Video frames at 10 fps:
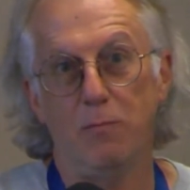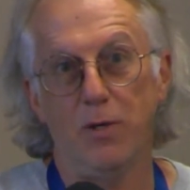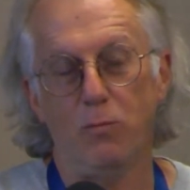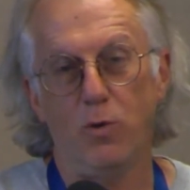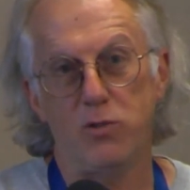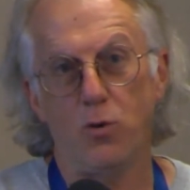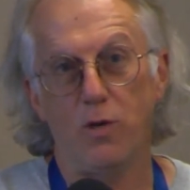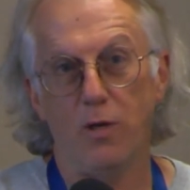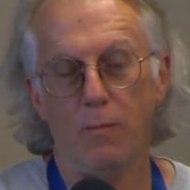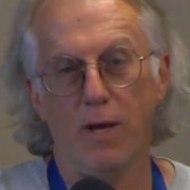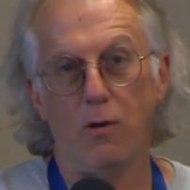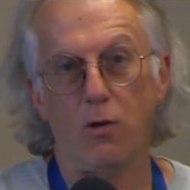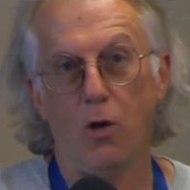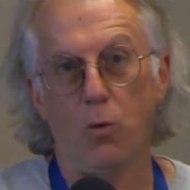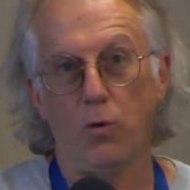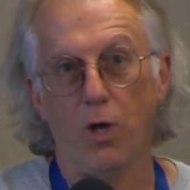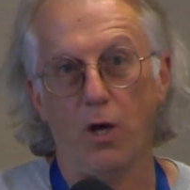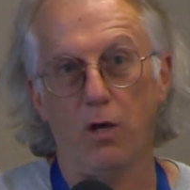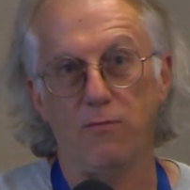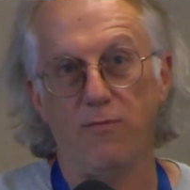but we're talking about cold,
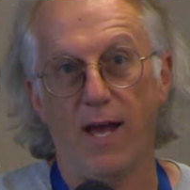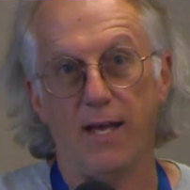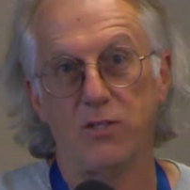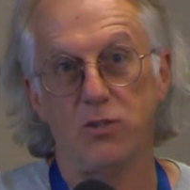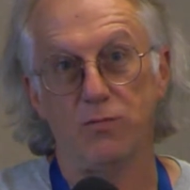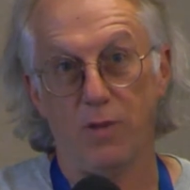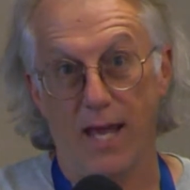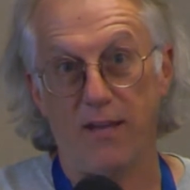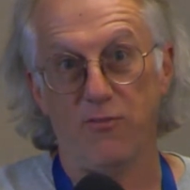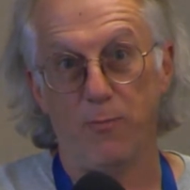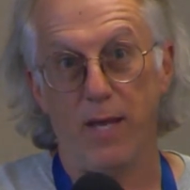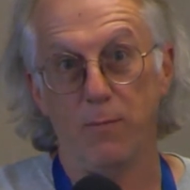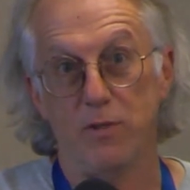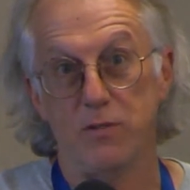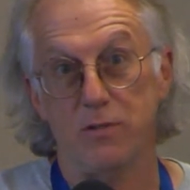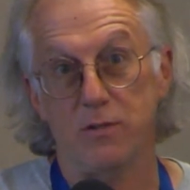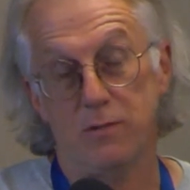hard facts of lack of payment.